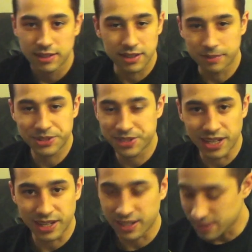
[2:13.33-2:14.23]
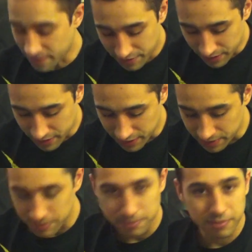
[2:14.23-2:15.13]
No, I'm just kidding. It's not very good.
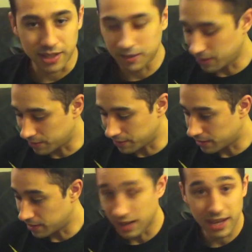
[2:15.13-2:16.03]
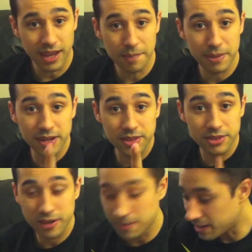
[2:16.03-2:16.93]
You know, hey, I beat it in
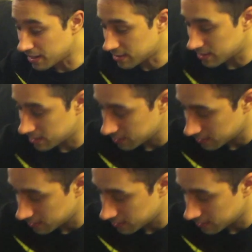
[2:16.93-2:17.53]
30 minutes.